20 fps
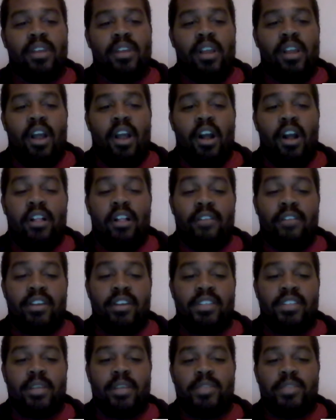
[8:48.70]
All of our
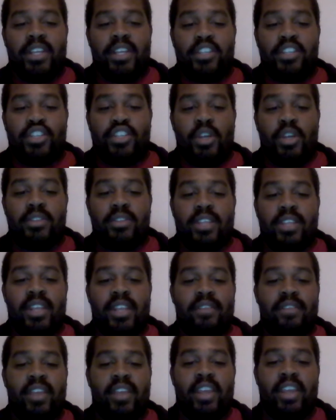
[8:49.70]
subjects showed
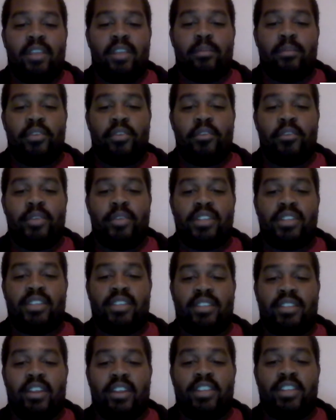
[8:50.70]
significant improvements
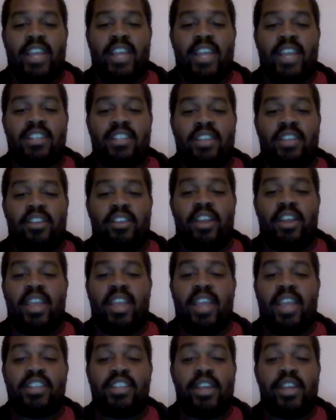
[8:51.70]
in their DASH and their
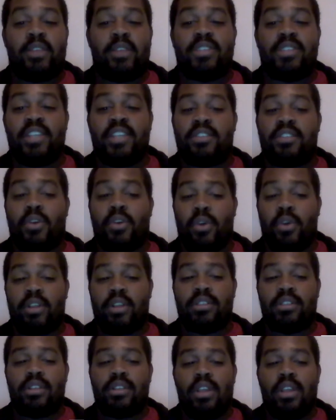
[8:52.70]
KJOC scores.